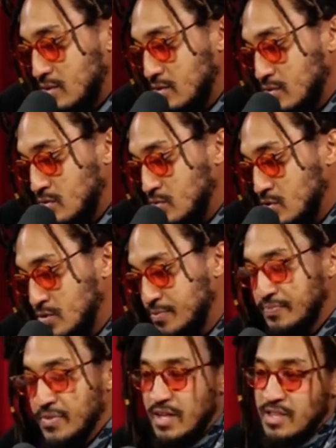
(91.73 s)
oh shoot,
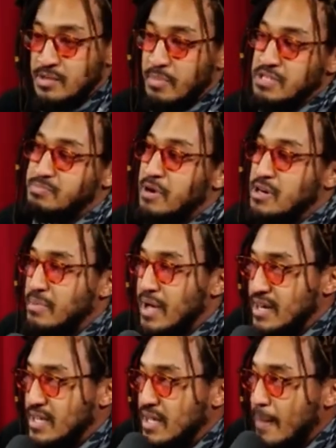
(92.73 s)
the best part
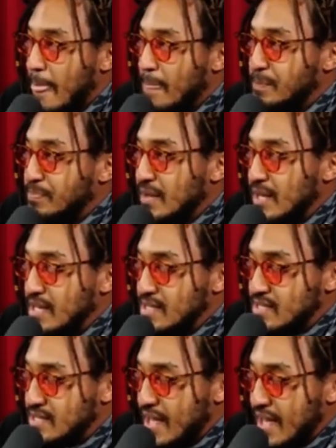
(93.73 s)
about it
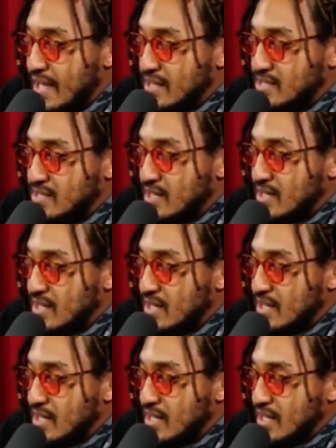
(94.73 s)
is that
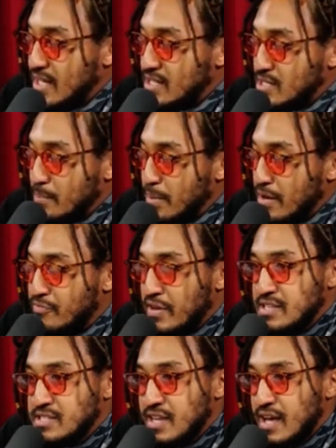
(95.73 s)
it's a
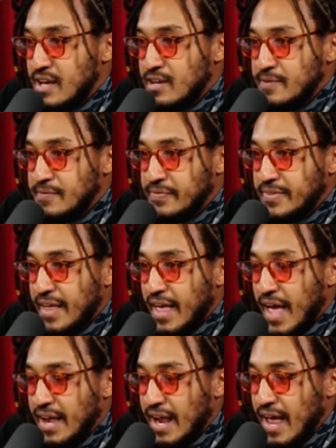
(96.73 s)
buffet style,
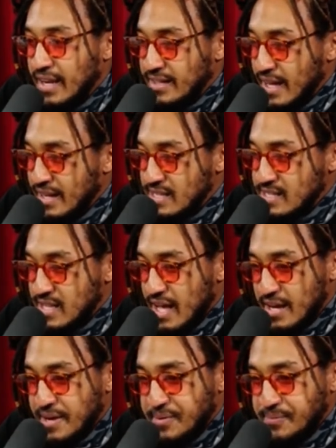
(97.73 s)
and and, and it's
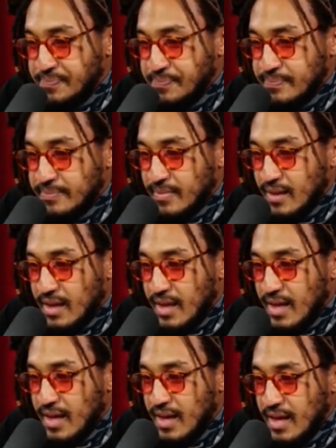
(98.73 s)
like
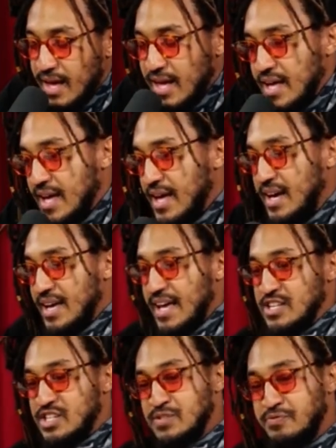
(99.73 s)
it,
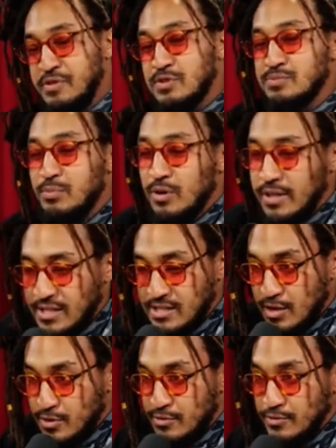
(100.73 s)
it just feels more like
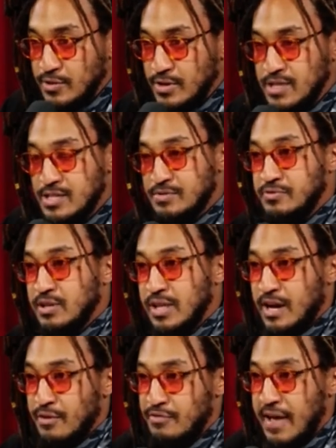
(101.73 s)
southern food. It doesn't okay. feel
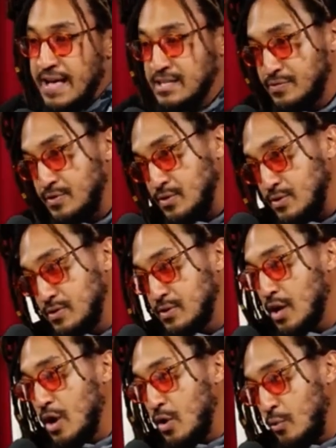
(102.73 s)
like a fast
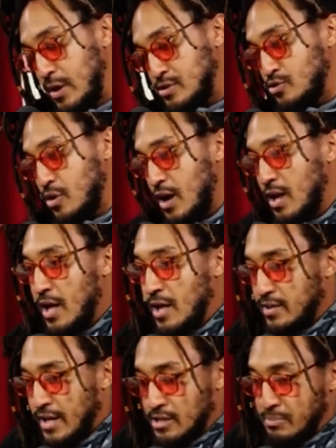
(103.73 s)
food restaurant.
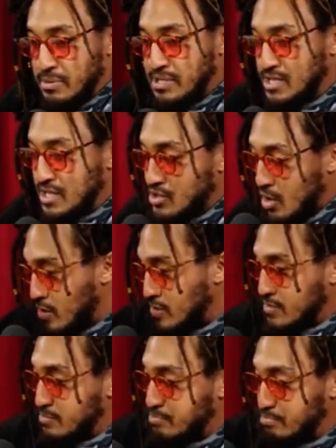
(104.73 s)
Like the biscuits
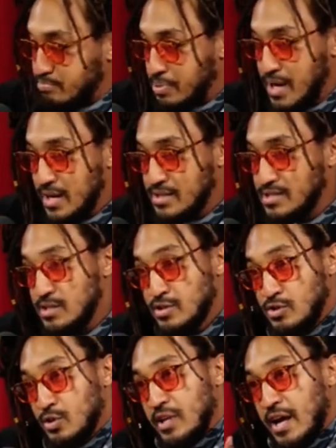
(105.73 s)
aren't pucks;
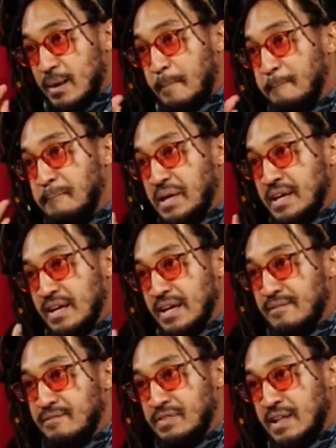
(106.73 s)
they're like
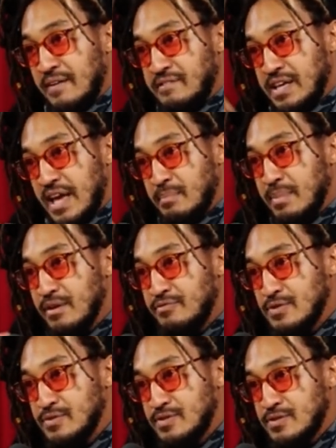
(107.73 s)
big fluffy
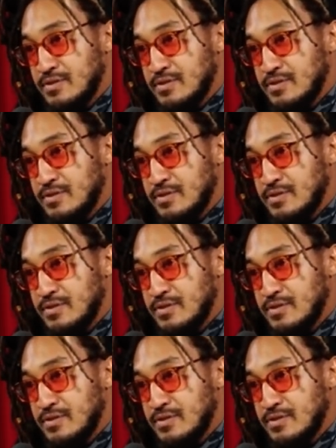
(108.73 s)
MFers.